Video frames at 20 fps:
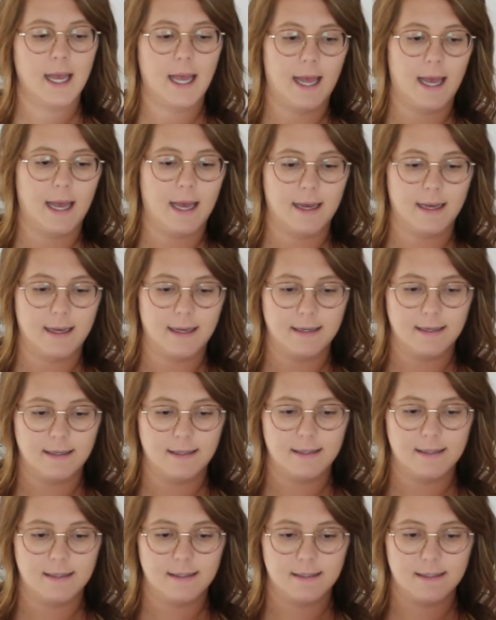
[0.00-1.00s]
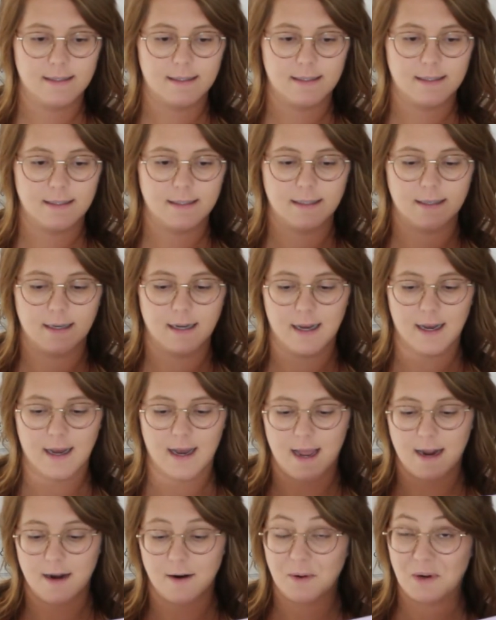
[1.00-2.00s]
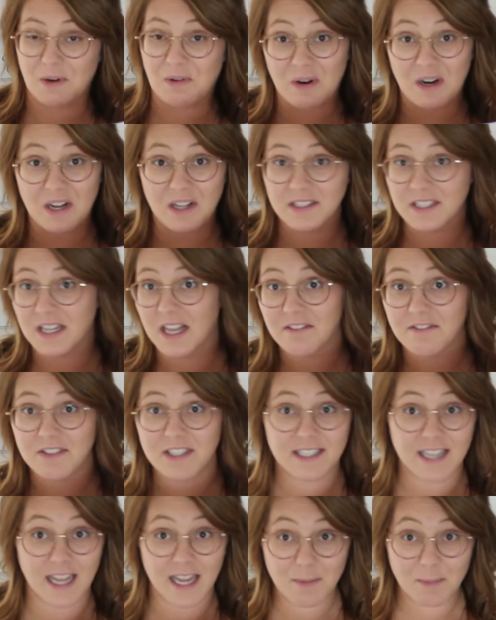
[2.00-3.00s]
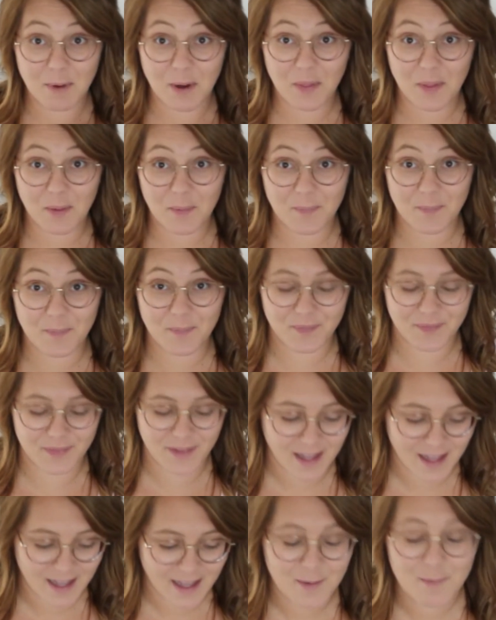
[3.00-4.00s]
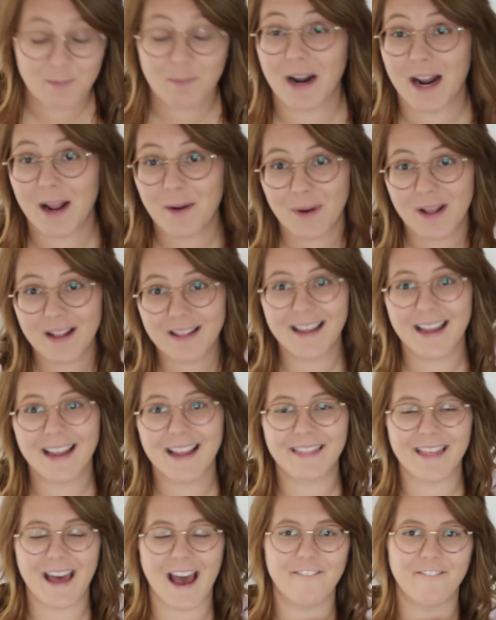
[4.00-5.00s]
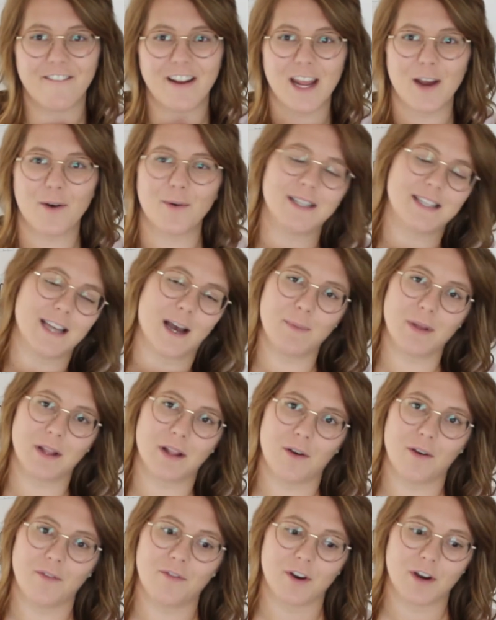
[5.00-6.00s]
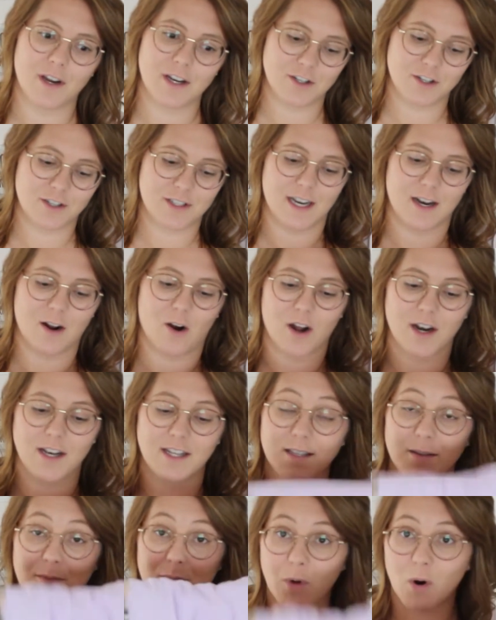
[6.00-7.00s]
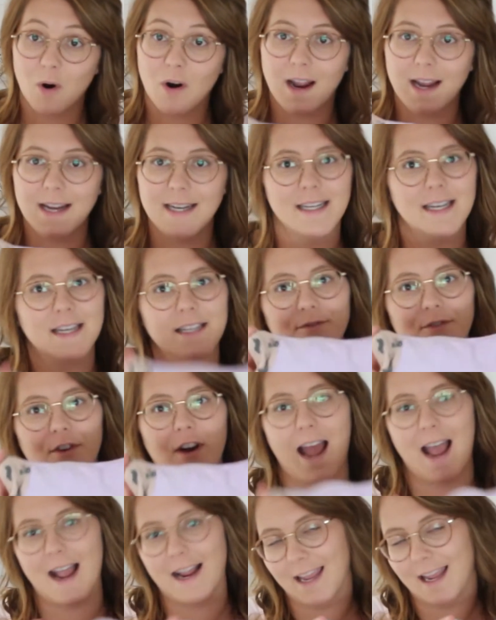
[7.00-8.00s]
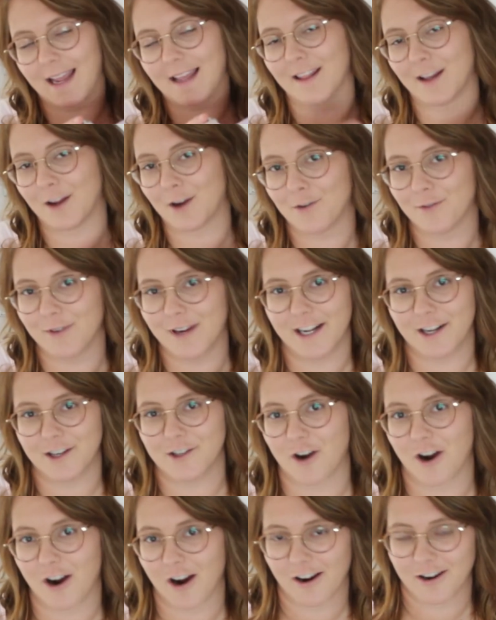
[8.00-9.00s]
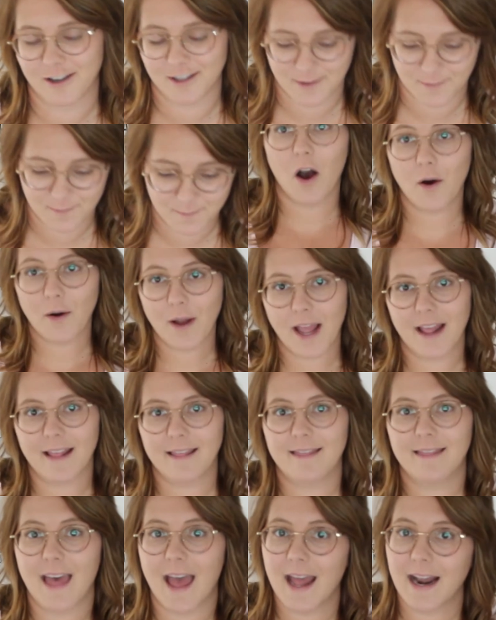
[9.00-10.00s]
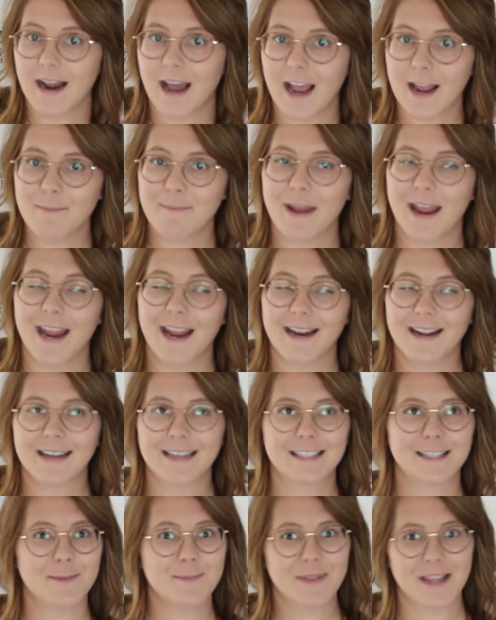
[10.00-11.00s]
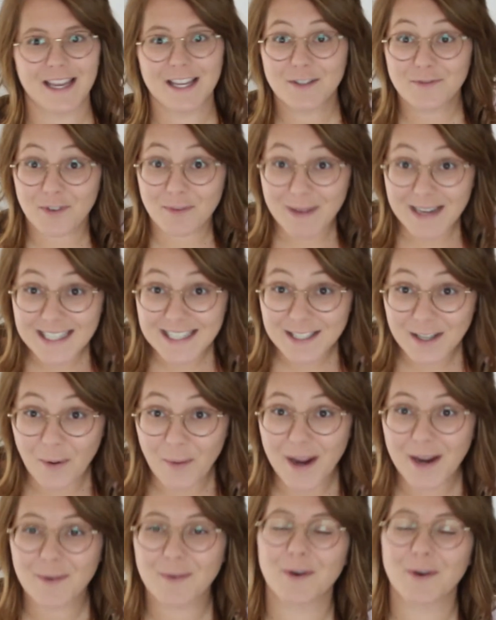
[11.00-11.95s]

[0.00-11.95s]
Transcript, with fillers: and I don't know what else I have to say about them. But I will link that video down below if you're interested on some more ideas for hacking the Carita joggers. Okay, then I made some things for my sewing